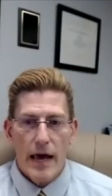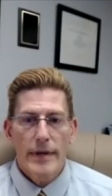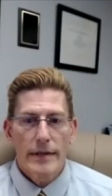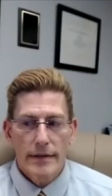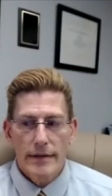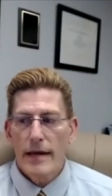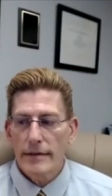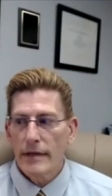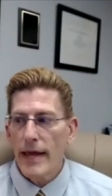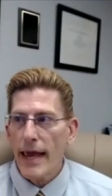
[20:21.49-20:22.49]
I mean,
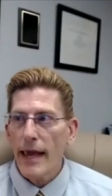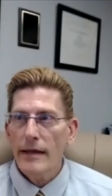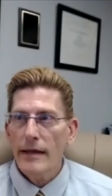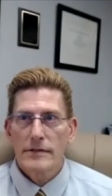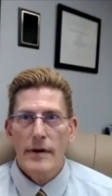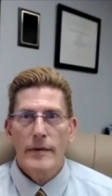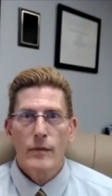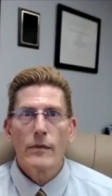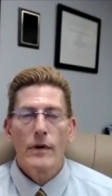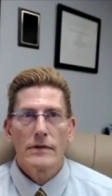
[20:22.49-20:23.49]
you know, AIDS, I mean,
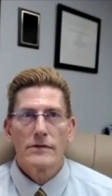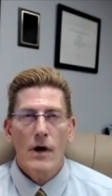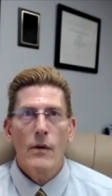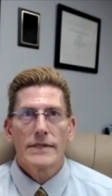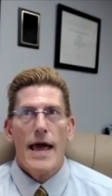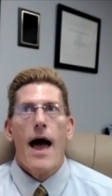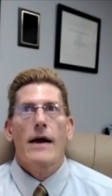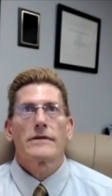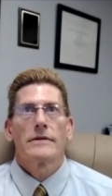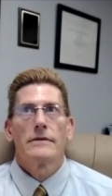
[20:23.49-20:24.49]
we were so
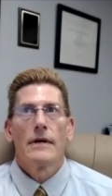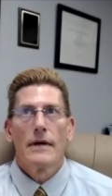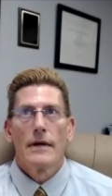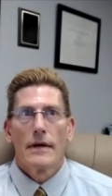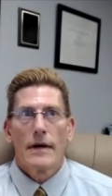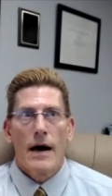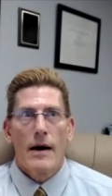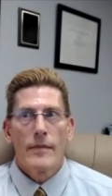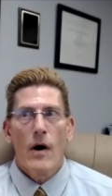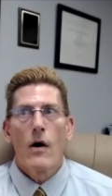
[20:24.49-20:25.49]
attacked and,
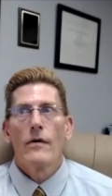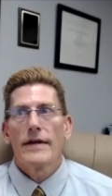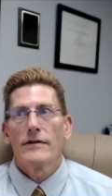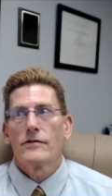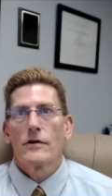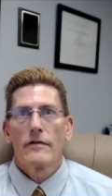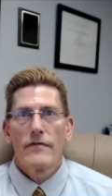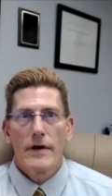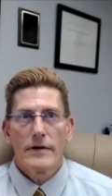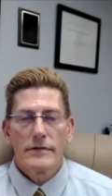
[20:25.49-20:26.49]
um, oh, they deserve
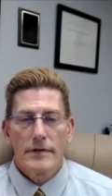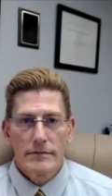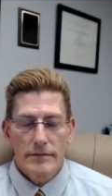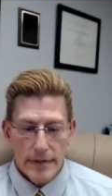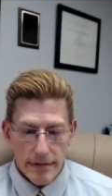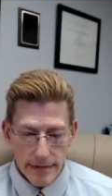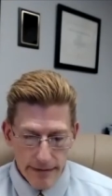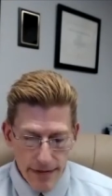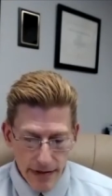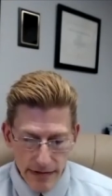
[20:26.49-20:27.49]
this and
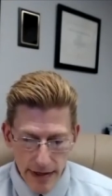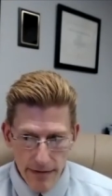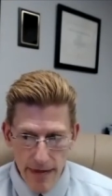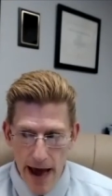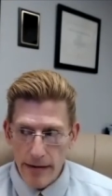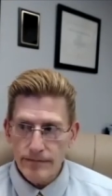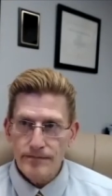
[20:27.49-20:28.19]
things like that.